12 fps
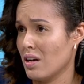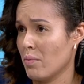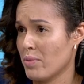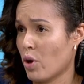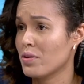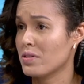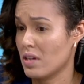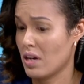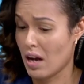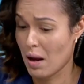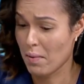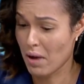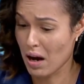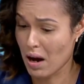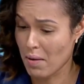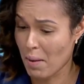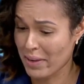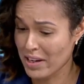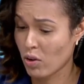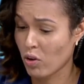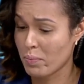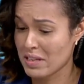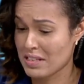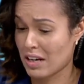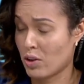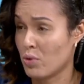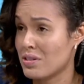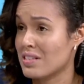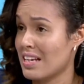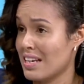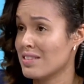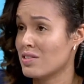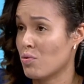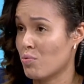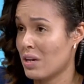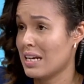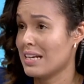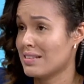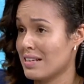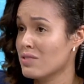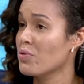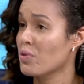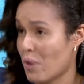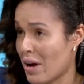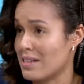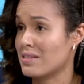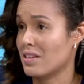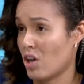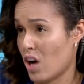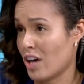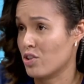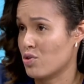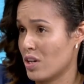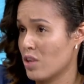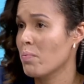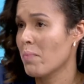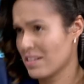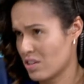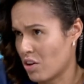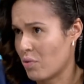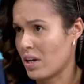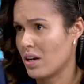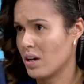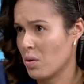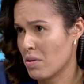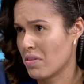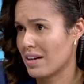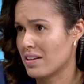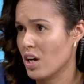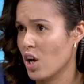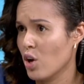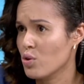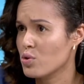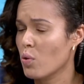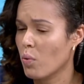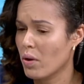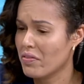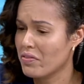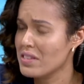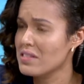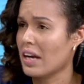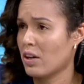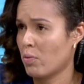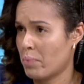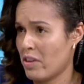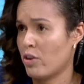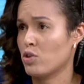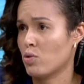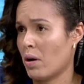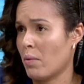Because medical misdiagnosis is really, it's on the rise in our country. You must agree with that. So this second opinion that you talk